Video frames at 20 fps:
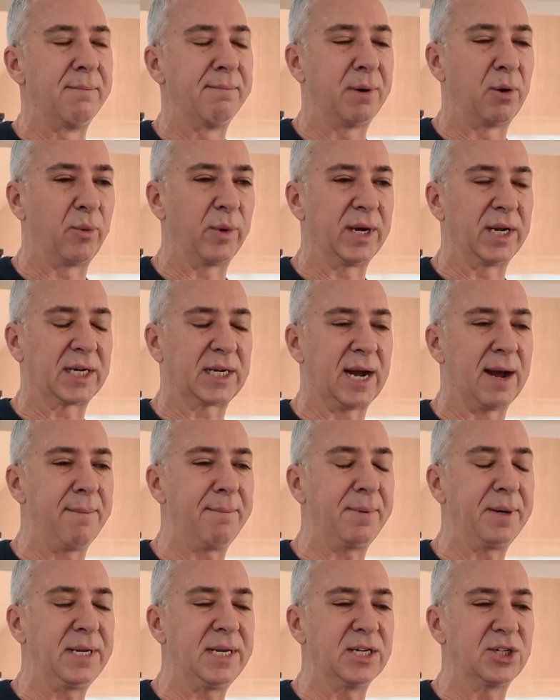But when a
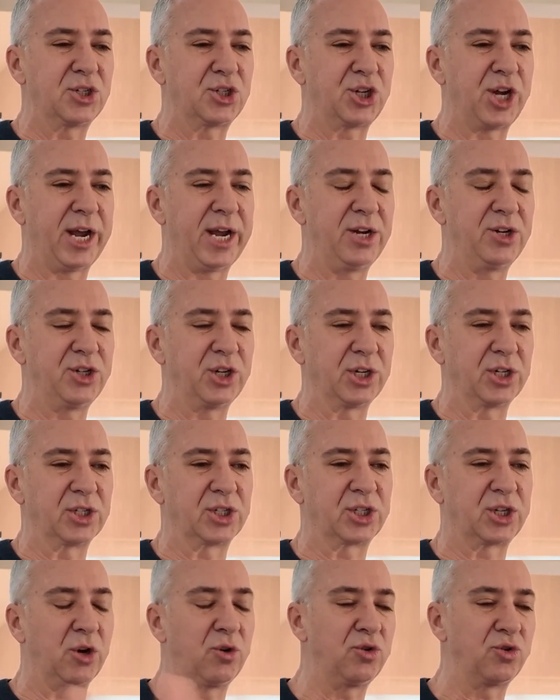company is changing
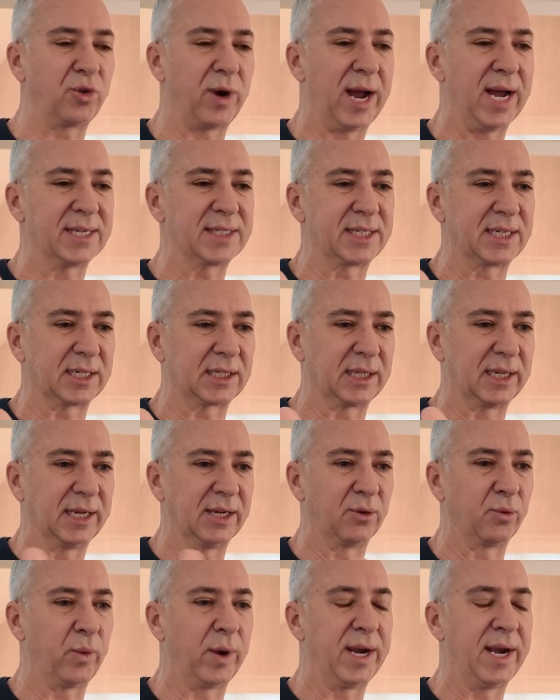so drastically,
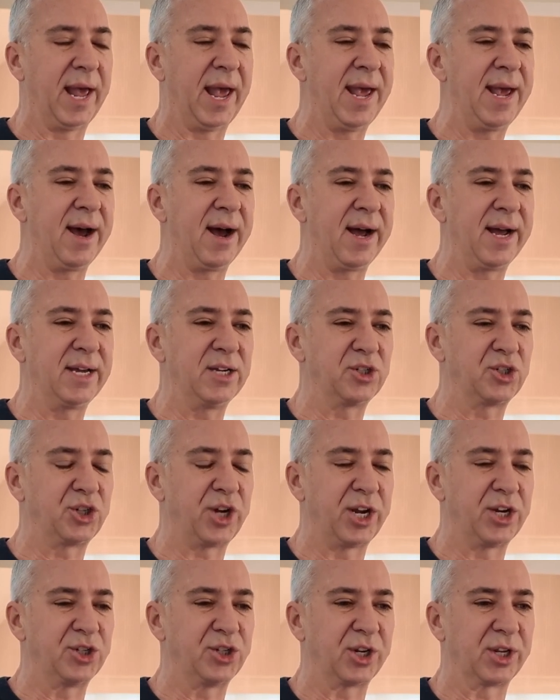when AI is
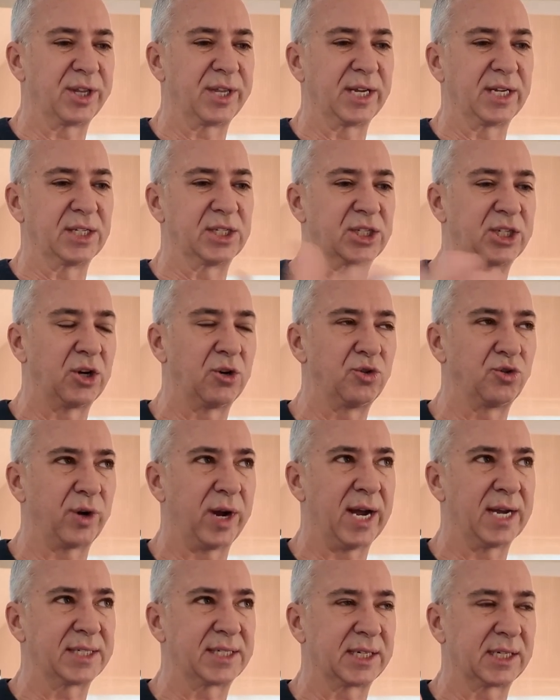changing things so
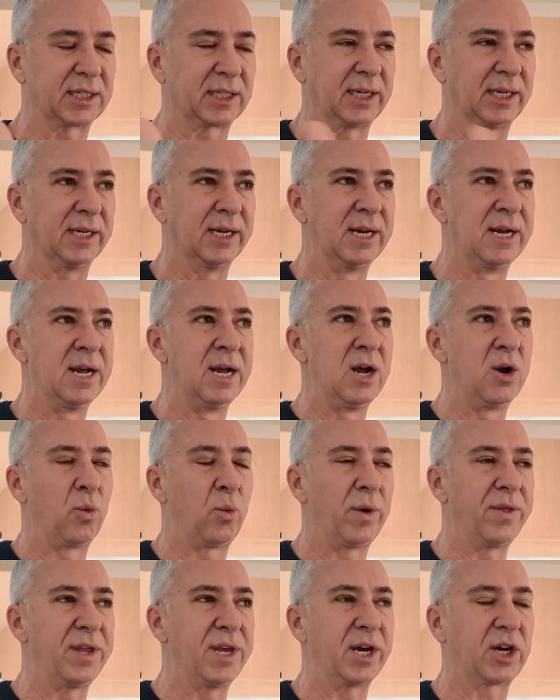drastically,
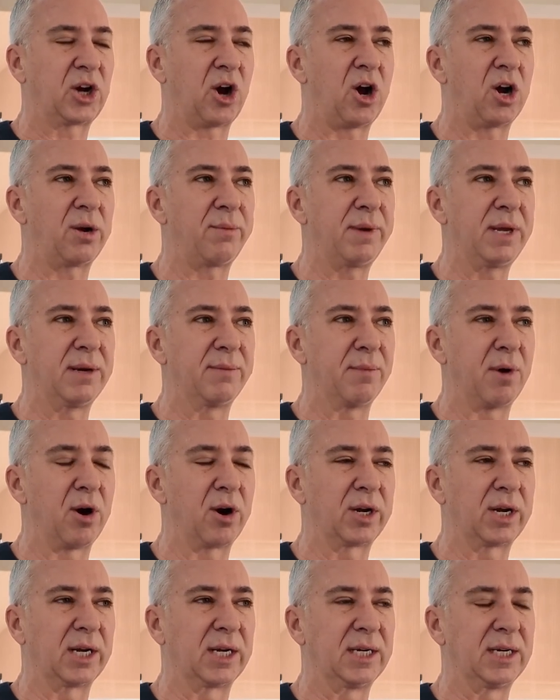when the economy and
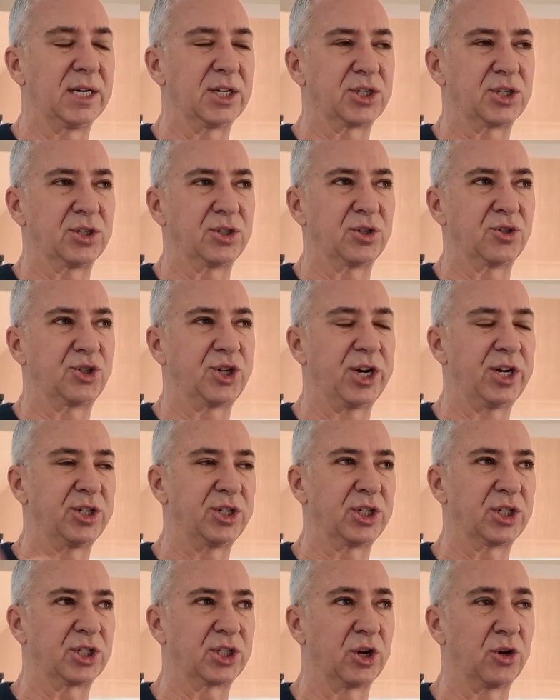market conditions are
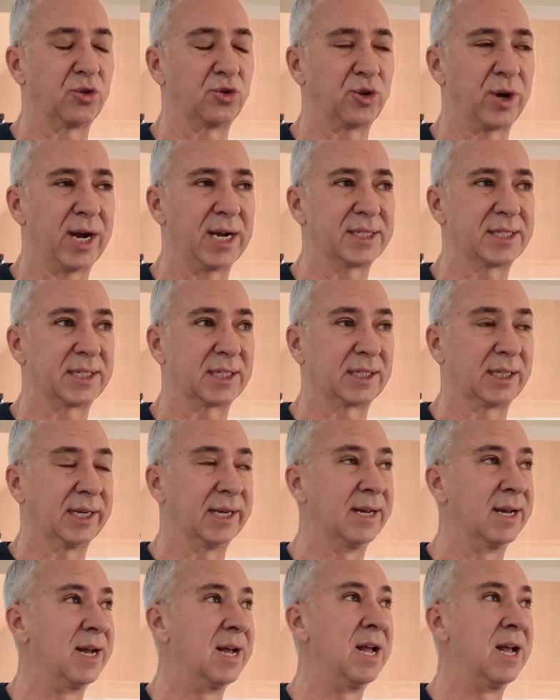changing so drastically,